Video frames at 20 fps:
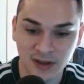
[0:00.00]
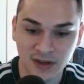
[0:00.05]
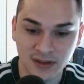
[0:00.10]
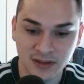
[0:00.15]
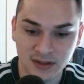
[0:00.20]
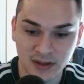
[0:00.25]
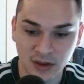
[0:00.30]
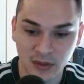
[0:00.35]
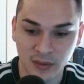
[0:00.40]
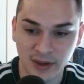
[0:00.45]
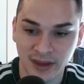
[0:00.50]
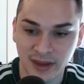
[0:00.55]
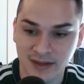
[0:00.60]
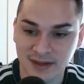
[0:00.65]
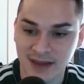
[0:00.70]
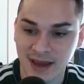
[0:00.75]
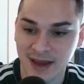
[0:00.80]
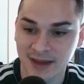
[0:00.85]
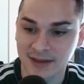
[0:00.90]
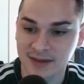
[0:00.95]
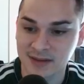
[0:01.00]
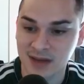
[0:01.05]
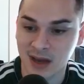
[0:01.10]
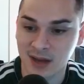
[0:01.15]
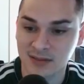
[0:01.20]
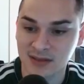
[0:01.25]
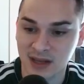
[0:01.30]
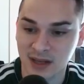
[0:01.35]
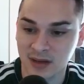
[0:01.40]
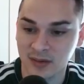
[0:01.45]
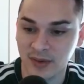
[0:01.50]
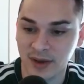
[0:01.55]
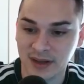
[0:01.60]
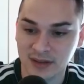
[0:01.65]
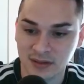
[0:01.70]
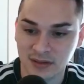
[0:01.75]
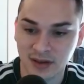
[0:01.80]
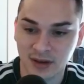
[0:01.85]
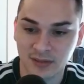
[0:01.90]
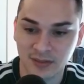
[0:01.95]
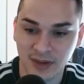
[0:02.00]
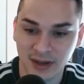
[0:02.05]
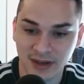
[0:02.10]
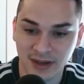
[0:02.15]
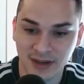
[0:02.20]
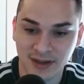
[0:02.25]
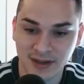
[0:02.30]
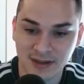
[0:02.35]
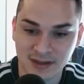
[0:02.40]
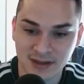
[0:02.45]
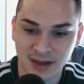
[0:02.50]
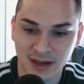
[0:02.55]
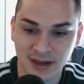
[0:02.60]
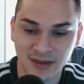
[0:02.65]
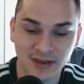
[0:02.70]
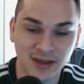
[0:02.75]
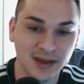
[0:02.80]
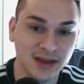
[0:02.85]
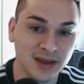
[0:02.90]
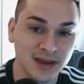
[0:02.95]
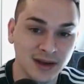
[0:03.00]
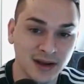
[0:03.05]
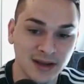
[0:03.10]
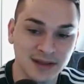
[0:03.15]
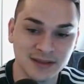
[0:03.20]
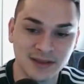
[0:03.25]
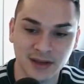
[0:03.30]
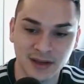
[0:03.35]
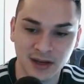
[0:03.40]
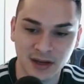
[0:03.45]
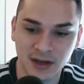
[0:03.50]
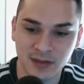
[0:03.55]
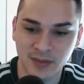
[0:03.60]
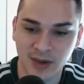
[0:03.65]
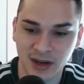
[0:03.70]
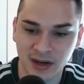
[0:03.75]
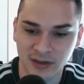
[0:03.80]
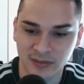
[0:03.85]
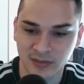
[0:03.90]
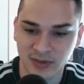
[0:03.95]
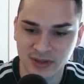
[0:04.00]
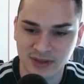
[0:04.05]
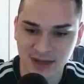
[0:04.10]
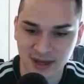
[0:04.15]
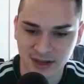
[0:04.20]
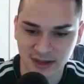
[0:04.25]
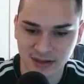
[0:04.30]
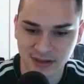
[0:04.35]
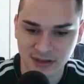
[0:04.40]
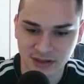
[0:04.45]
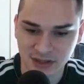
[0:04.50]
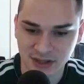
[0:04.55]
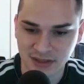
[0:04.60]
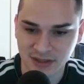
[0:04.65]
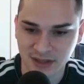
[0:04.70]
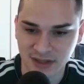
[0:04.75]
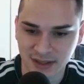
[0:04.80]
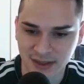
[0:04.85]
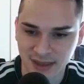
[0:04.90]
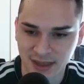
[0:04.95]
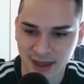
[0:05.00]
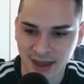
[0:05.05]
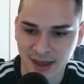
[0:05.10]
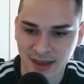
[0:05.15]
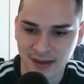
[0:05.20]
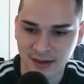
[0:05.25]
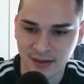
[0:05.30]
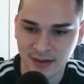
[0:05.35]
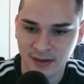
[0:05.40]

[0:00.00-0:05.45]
So we can attack the top side of the base with our minions, and they get us a good amount of percentage just like that.